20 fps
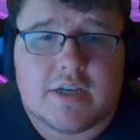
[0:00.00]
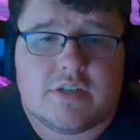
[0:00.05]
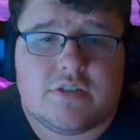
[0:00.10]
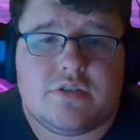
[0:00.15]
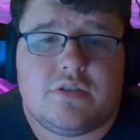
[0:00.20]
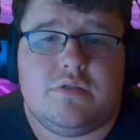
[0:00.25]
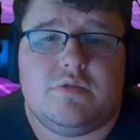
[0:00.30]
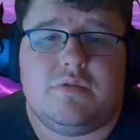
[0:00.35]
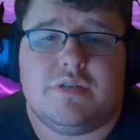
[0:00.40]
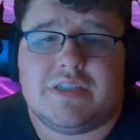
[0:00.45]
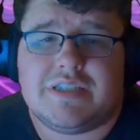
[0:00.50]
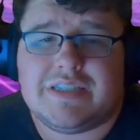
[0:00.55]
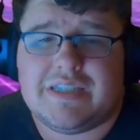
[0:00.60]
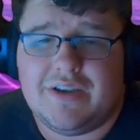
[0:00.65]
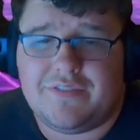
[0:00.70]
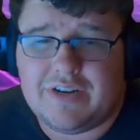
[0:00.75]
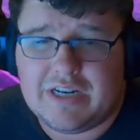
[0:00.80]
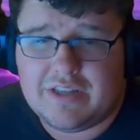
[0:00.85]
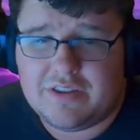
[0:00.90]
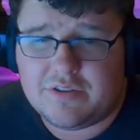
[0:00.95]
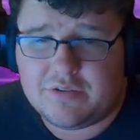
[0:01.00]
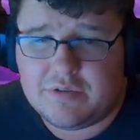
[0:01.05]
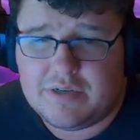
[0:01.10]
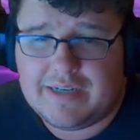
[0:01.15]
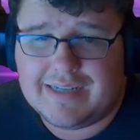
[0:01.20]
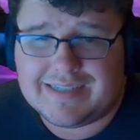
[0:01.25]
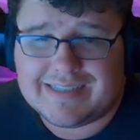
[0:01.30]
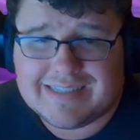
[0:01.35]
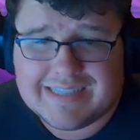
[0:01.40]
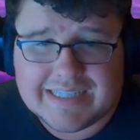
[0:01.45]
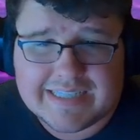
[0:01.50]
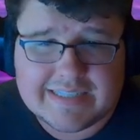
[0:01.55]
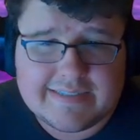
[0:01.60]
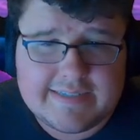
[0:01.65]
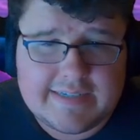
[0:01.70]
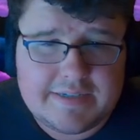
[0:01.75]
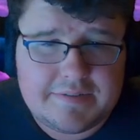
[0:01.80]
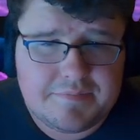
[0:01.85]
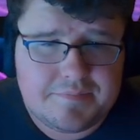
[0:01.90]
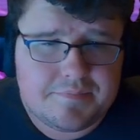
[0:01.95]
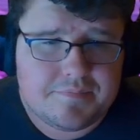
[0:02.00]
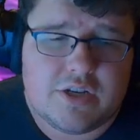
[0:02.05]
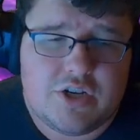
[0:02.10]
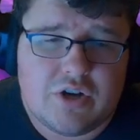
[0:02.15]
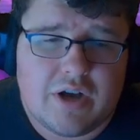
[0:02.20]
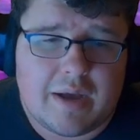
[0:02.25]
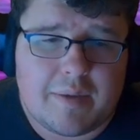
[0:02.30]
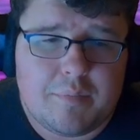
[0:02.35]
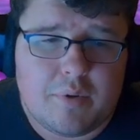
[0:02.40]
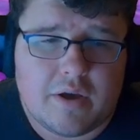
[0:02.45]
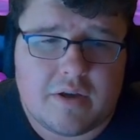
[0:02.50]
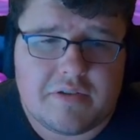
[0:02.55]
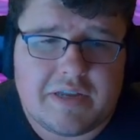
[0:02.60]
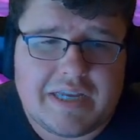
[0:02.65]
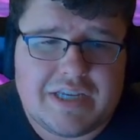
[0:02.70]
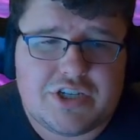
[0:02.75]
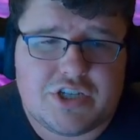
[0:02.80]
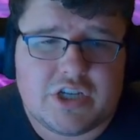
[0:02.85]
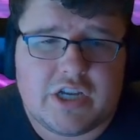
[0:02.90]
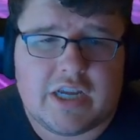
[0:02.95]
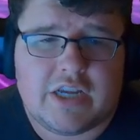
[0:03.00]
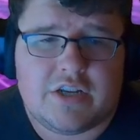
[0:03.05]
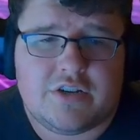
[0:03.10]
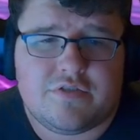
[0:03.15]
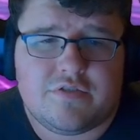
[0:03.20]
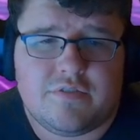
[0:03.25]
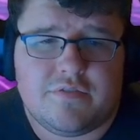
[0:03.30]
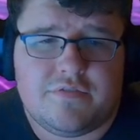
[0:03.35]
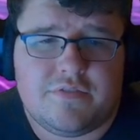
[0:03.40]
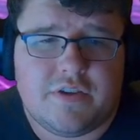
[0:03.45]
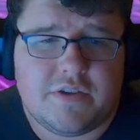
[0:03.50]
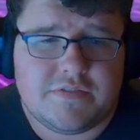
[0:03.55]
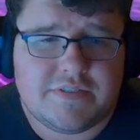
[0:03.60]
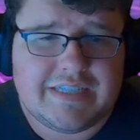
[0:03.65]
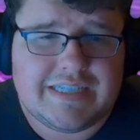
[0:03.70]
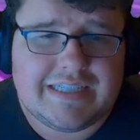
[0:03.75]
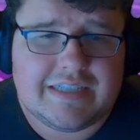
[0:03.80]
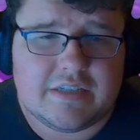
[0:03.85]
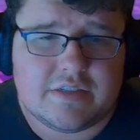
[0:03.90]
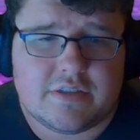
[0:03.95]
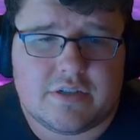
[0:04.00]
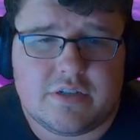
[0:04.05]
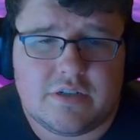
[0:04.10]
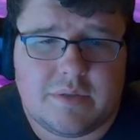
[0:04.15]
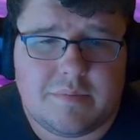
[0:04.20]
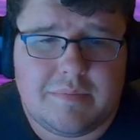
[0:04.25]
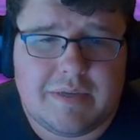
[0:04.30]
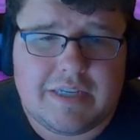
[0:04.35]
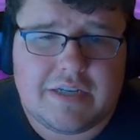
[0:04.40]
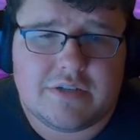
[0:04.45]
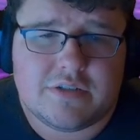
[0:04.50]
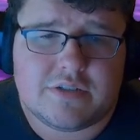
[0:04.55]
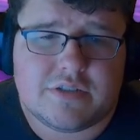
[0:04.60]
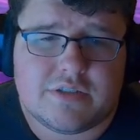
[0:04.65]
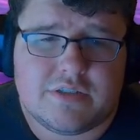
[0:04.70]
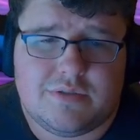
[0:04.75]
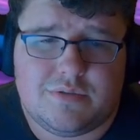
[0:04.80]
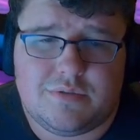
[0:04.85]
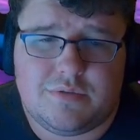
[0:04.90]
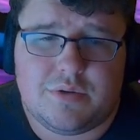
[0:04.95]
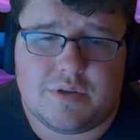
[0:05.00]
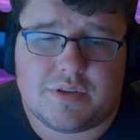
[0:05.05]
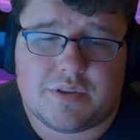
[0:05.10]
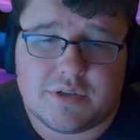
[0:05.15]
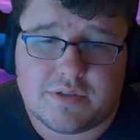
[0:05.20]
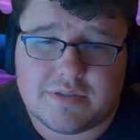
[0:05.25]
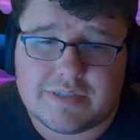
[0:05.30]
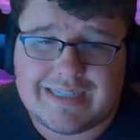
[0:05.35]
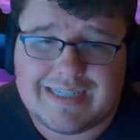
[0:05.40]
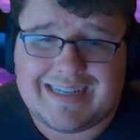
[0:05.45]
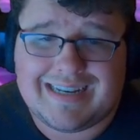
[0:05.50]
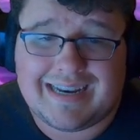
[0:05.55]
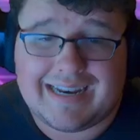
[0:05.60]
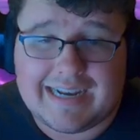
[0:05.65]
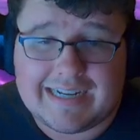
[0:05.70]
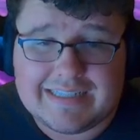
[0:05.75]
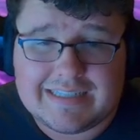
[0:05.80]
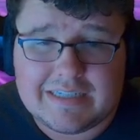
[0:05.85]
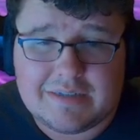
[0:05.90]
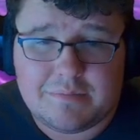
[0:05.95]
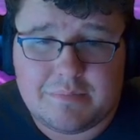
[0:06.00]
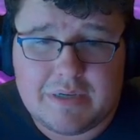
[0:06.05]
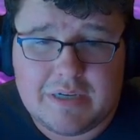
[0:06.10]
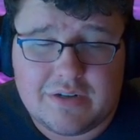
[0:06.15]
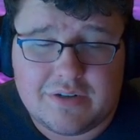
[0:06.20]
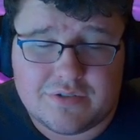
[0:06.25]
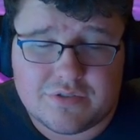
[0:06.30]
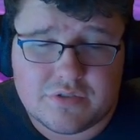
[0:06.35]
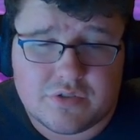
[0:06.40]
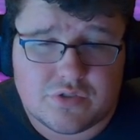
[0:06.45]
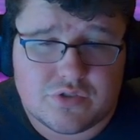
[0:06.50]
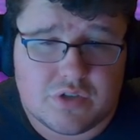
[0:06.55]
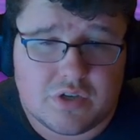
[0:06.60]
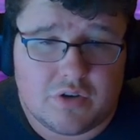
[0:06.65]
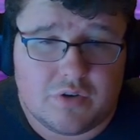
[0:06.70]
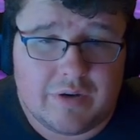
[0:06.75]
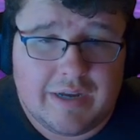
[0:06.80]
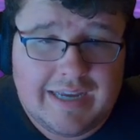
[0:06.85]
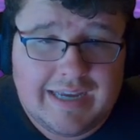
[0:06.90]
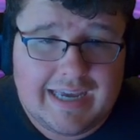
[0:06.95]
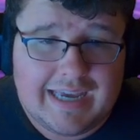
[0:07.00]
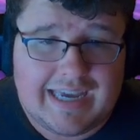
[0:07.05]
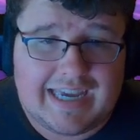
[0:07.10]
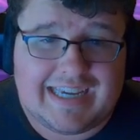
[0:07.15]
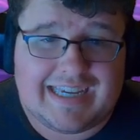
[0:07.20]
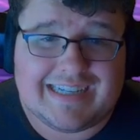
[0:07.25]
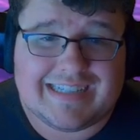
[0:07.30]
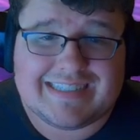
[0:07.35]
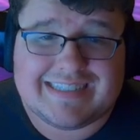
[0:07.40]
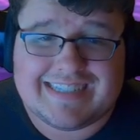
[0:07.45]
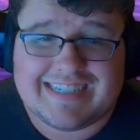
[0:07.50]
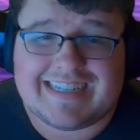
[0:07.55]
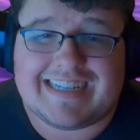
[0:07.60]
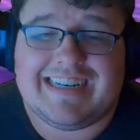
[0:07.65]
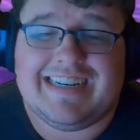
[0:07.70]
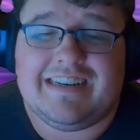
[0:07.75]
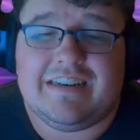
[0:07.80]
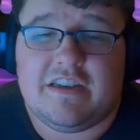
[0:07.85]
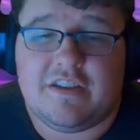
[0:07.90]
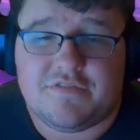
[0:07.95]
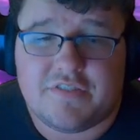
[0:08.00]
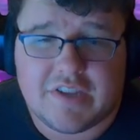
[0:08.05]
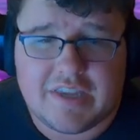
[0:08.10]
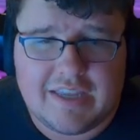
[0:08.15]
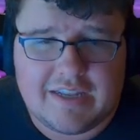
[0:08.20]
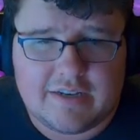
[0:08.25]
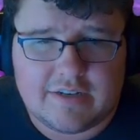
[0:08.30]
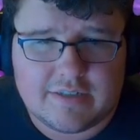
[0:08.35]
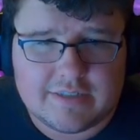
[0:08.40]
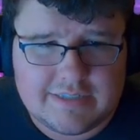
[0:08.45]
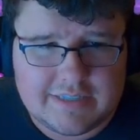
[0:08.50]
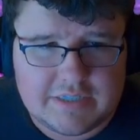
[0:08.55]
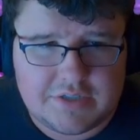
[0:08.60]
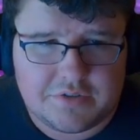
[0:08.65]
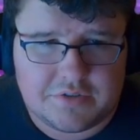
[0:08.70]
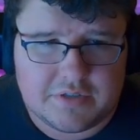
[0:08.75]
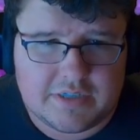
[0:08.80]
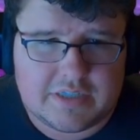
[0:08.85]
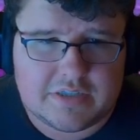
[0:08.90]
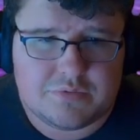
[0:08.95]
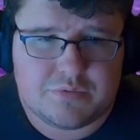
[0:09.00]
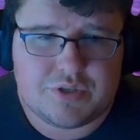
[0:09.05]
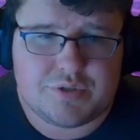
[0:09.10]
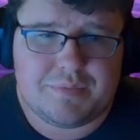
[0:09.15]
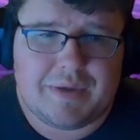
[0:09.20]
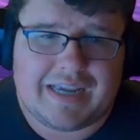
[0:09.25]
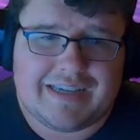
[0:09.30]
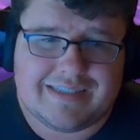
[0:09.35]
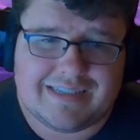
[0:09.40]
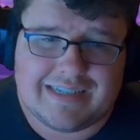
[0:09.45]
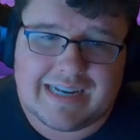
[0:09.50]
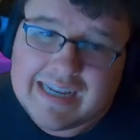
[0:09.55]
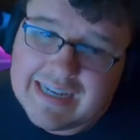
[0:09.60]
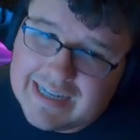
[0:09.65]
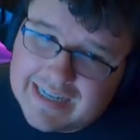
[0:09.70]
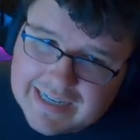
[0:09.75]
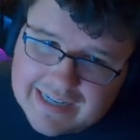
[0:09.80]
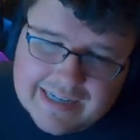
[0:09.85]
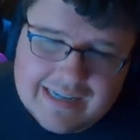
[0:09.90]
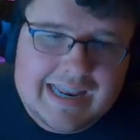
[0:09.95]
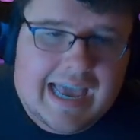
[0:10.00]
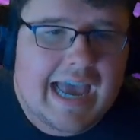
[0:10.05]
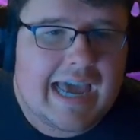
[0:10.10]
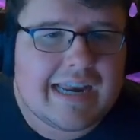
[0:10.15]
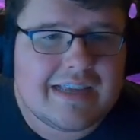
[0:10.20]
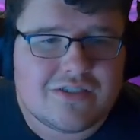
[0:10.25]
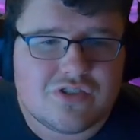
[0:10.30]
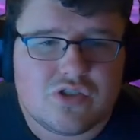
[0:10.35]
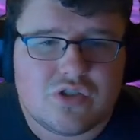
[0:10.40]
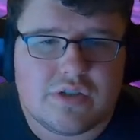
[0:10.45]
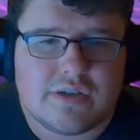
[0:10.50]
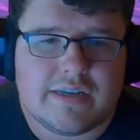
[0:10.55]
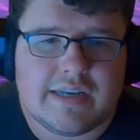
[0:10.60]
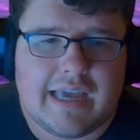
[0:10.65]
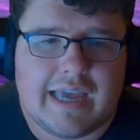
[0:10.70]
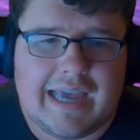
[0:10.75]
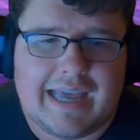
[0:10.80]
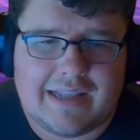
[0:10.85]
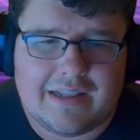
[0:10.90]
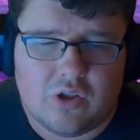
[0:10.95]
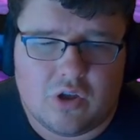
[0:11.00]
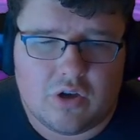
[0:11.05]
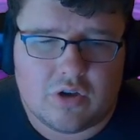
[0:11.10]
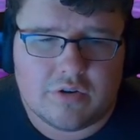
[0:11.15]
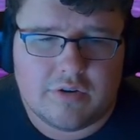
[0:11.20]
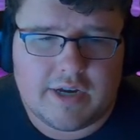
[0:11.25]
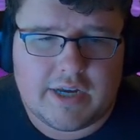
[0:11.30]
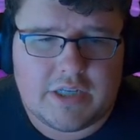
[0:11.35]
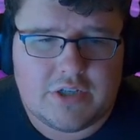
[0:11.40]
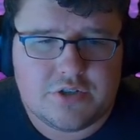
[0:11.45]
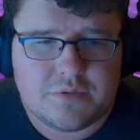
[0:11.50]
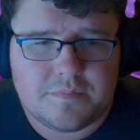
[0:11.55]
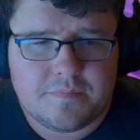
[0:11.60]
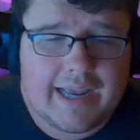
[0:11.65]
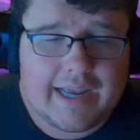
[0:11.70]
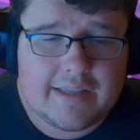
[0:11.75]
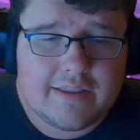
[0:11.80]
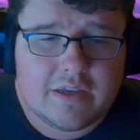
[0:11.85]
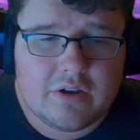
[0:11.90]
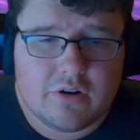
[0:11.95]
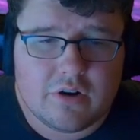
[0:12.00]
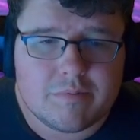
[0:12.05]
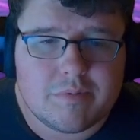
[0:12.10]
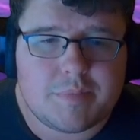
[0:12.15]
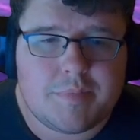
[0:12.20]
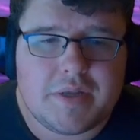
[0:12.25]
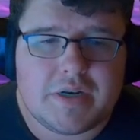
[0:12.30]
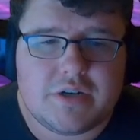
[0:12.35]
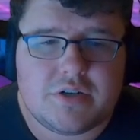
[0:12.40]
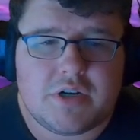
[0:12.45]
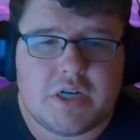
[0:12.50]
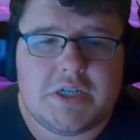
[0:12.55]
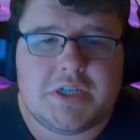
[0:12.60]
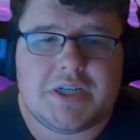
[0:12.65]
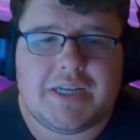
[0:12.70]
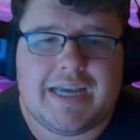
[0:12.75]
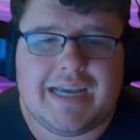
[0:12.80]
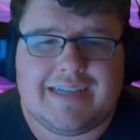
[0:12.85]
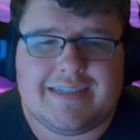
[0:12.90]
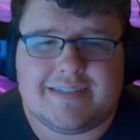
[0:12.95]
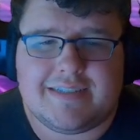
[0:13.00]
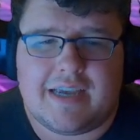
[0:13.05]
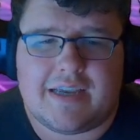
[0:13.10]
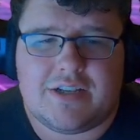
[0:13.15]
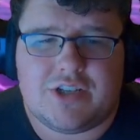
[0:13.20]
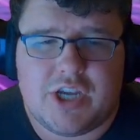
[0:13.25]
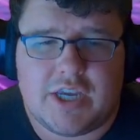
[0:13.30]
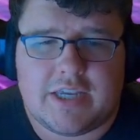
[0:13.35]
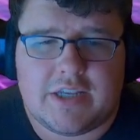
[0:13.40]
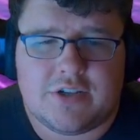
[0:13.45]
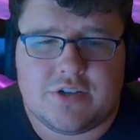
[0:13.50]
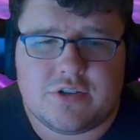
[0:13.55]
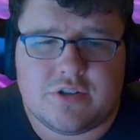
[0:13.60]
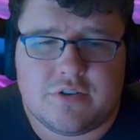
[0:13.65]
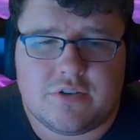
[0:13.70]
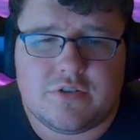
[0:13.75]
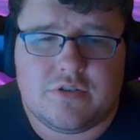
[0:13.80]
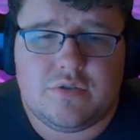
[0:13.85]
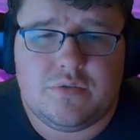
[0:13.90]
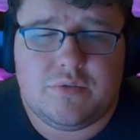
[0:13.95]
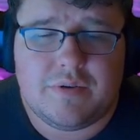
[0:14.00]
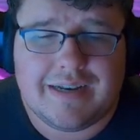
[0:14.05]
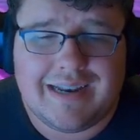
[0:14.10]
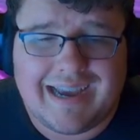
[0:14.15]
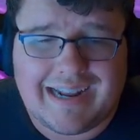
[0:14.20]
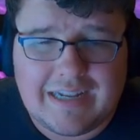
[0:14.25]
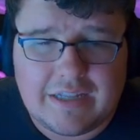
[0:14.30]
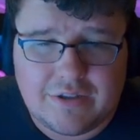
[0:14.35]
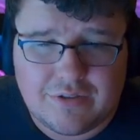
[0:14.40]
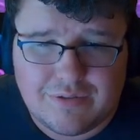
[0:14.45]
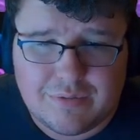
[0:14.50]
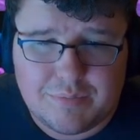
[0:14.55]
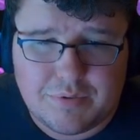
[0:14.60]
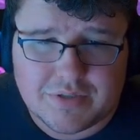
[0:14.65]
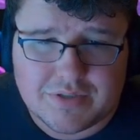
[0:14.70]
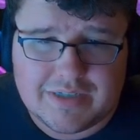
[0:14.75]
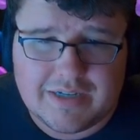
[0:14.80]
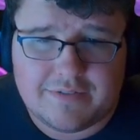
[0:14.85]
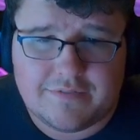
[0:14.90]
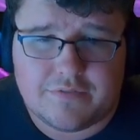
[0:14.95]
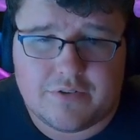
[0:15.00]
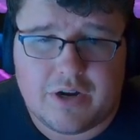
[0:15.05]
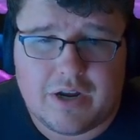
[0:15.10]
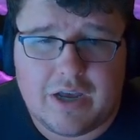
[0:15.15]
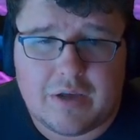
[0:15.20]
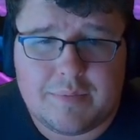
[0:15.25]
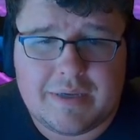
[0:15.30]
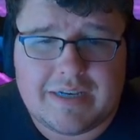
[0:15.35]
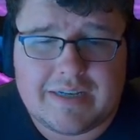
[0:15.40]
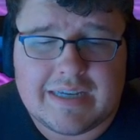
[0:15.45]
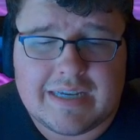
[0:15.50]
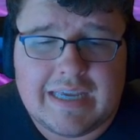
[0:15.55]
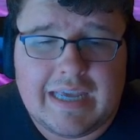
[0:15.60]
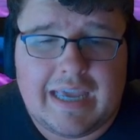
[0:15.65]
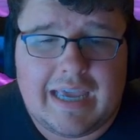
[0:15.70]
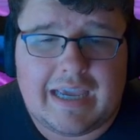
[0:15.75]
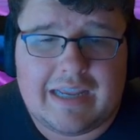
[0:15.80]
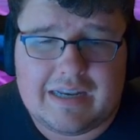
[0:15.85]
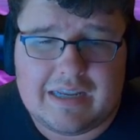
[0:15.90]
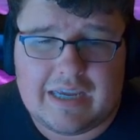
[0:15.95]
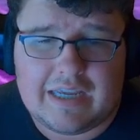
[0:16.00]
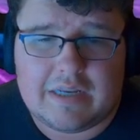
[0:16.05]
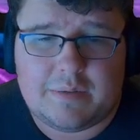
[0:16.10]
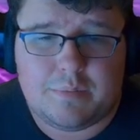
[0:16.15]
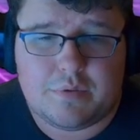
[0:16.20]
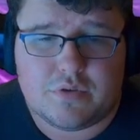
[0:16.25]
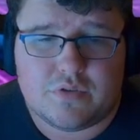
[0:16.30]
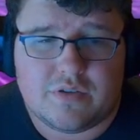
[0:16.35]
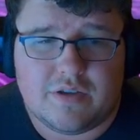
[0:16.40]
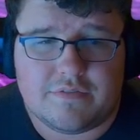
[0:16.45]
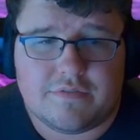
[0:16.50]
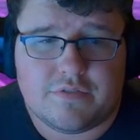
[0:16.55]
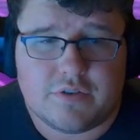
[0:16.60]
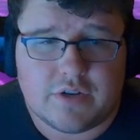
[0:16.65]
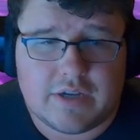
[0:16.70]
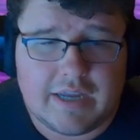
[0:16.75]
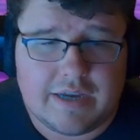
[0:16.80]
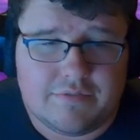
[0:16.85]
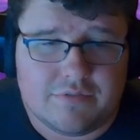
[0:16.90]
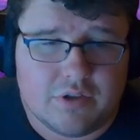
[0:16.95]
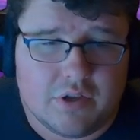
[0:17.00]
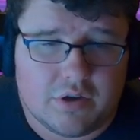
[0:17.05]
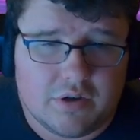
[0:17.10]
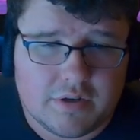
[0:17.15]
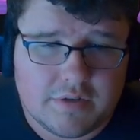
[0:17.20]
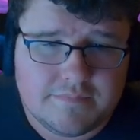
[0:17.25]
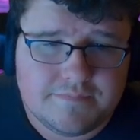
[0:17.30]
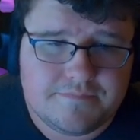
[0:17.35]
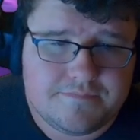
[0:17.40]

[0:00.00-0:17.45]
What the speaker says: to 73 to 60. The drop-off has changed from 15 to 30 meters to 13 to 19 meters, so a significant decrease, which makes it not as good at long range. And the armor penetration has changed to 93% for helmet and 80% for Kevlar.